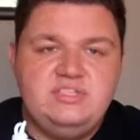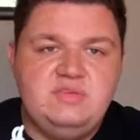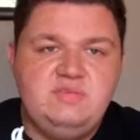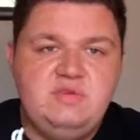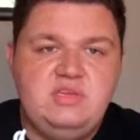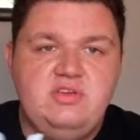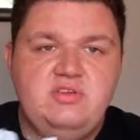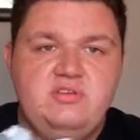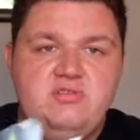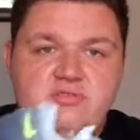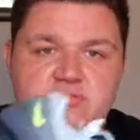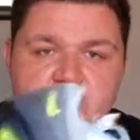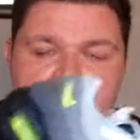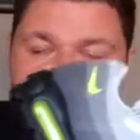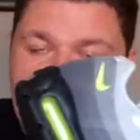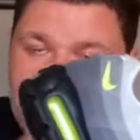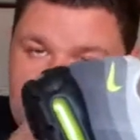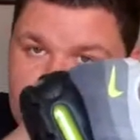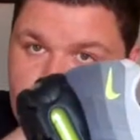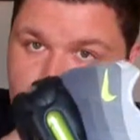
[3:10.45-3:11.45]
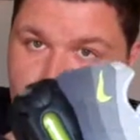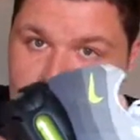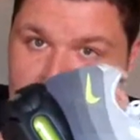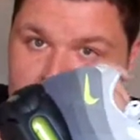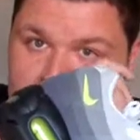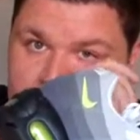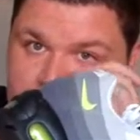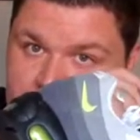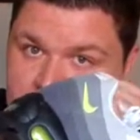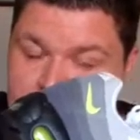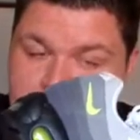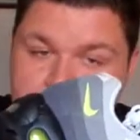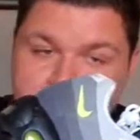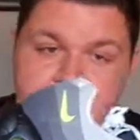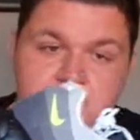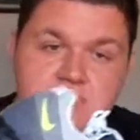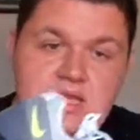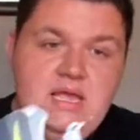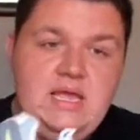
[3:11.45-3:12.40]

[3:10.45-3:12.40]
to be, rainy, wet day,